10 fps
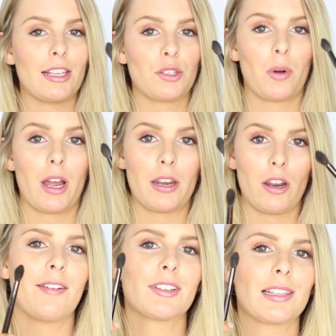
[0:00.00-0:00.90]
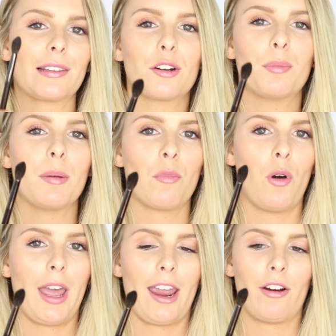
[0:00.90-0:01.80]
This one covers a little bit
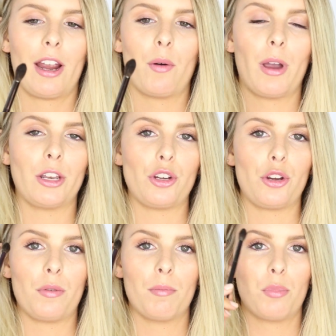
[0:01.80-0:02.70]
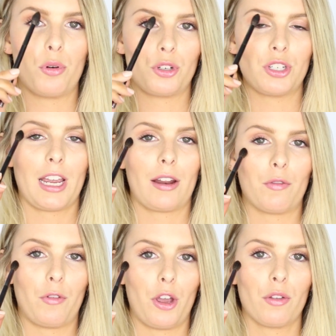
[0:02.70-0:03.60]
more area when you push down
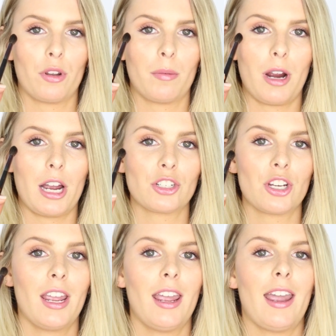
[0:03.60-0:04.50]
further on the brush.